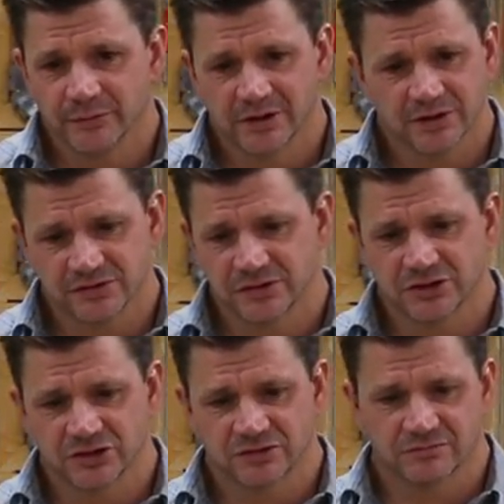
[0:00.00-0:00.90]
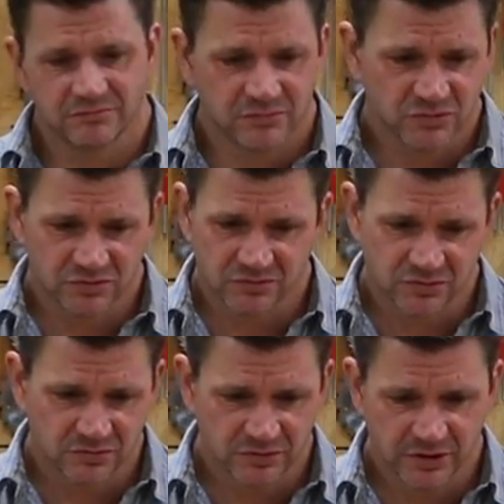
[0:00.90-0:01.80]
because they're just,
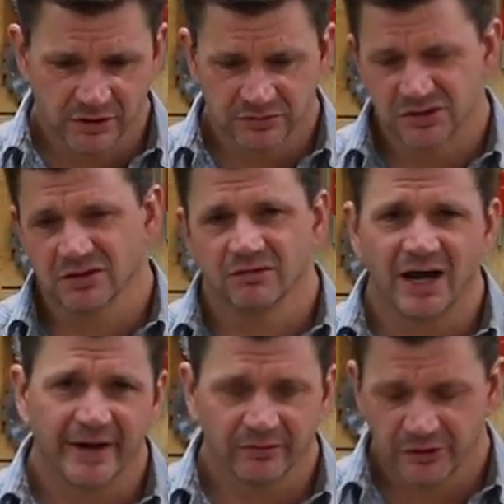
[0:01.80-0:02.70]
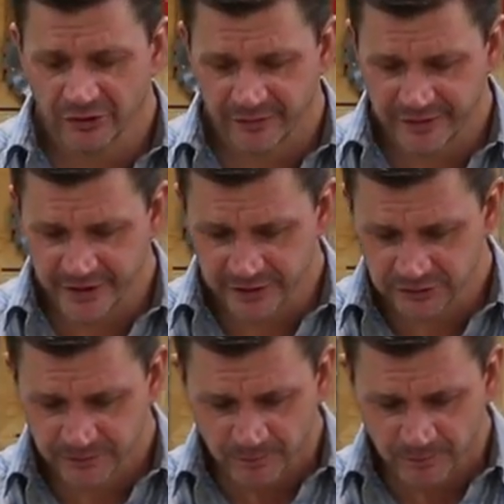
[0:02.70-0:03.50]
you know, just a lot of little things.